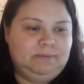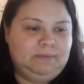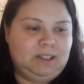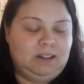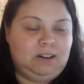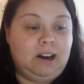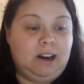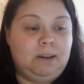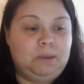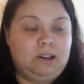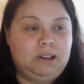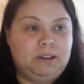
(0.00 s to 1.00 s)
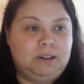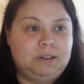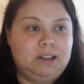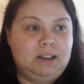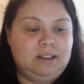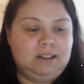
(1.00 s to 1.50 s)
All right, I'm going to close
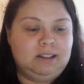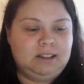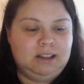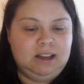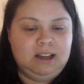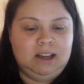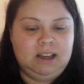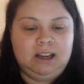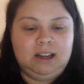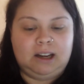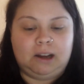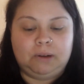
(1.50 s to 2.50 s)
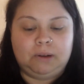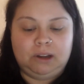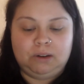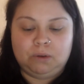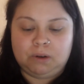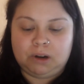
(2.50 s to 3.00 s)
this. Now, in
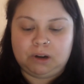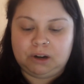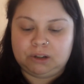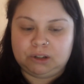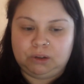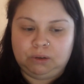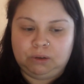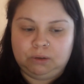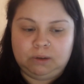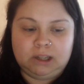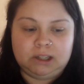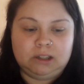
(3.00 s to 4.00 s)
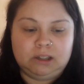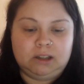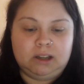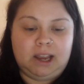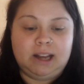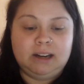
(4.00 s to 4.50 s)
order to
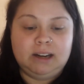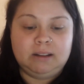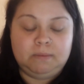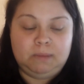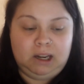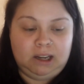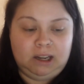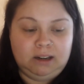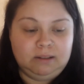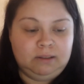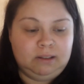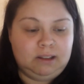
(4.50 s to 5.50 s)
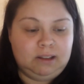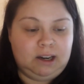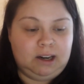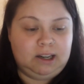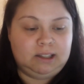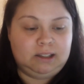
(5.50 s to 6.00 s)
end the meeting,
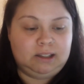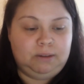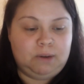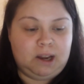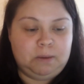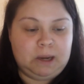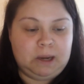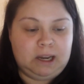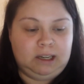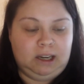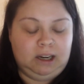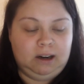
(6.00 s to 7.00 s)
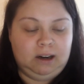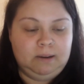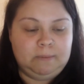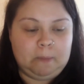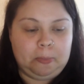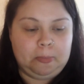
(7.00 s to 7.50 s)
there is the red button here,
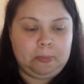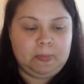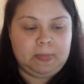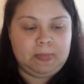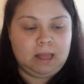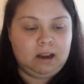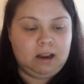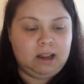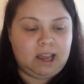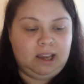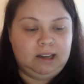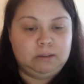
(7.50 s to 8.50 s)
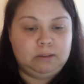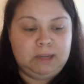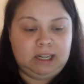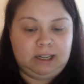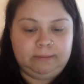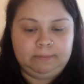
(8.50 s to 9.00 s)
End
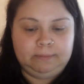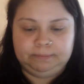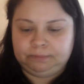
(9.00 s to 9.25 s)
Meeting.